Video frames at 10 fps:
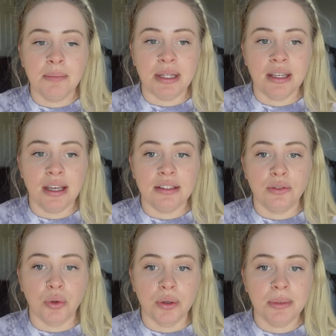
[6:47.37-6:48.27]
because
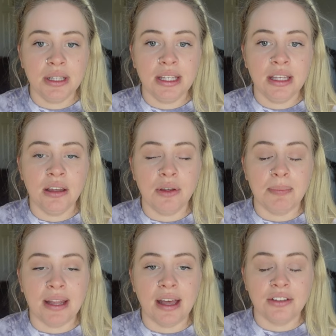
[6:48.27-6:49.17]
normally in
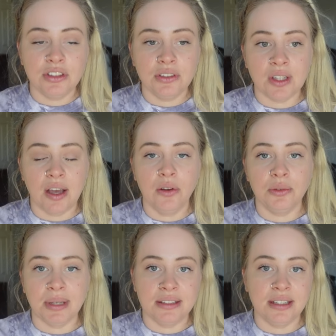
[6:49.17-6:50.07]
my last two cycles,
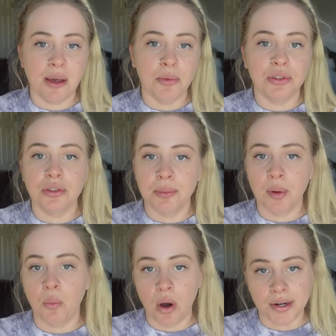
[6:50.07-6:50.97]
my CM was
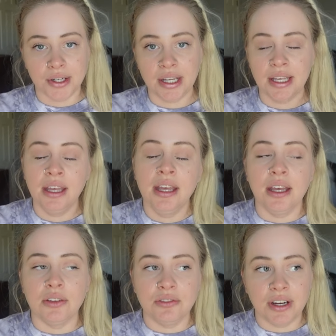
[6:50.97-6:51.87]
super watery.
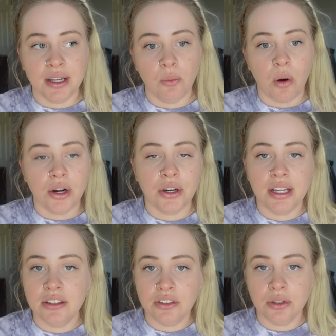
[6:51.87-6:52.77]
It was very watery
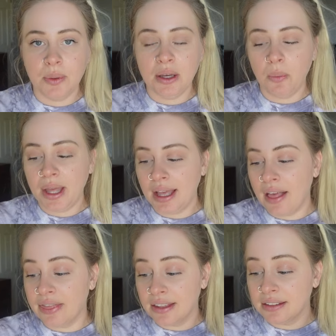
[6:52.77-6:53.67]
in the two week wait.
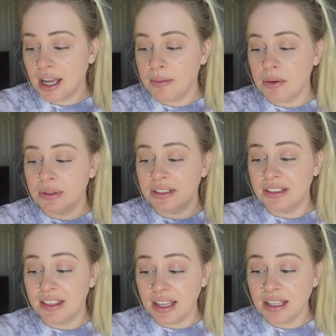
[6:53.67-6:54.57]
And this time it was
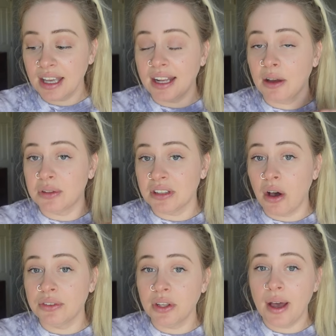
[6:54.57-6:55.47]
thick. And I was
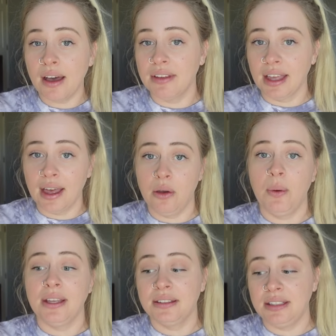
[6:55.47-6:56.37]
also having egg
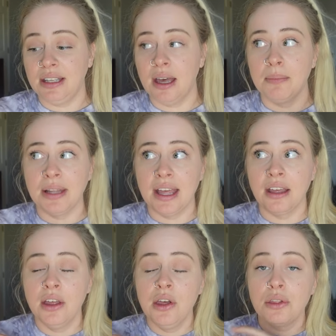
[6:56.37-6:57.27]
white CM
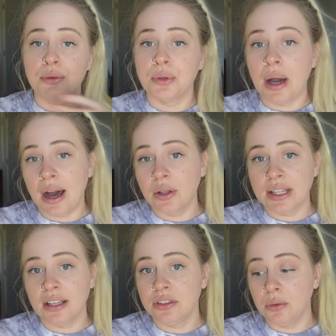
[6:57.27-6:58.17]
like throughout
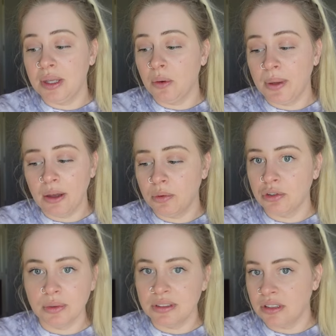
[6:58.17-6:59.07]
that two week wait,
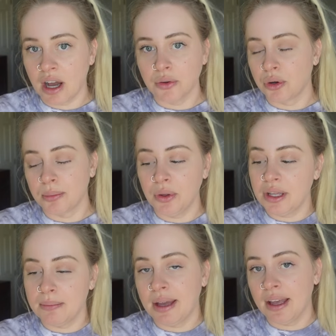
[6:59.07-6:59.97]
which was not normal
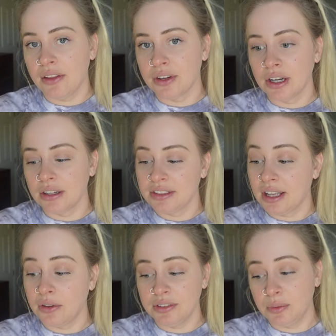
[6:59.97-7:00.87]
in my other
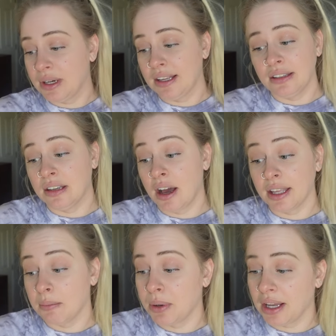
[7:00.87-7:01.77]
cycles when I did not
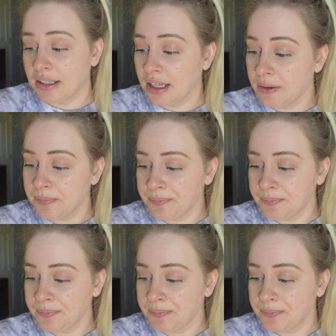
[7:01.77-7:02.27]
get pregnant.